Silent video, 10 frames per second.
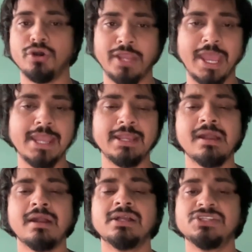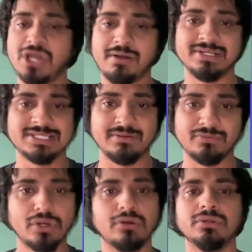Okay,
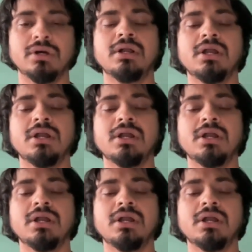JavaScript code.